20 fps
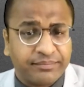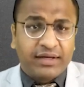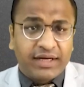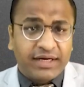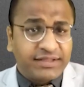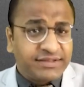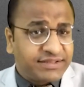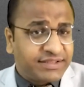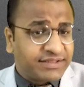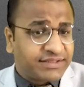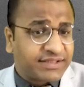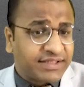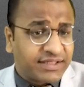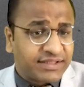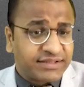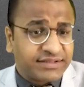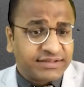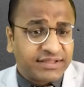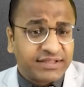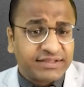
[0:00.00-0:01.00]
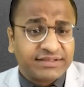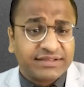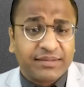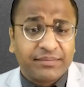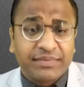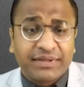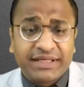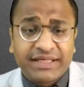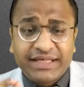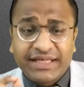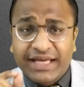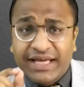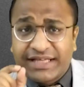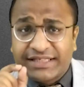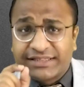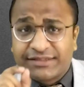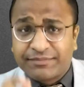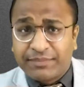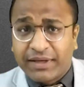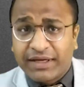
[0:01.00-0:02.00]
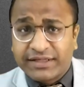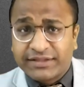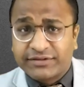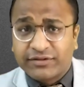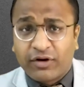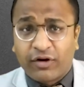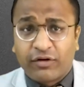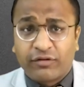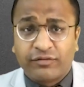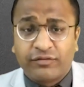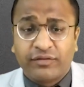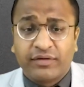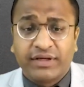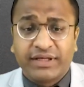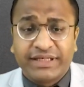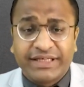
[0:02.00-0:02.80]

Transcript: Let's discuss some key aspects of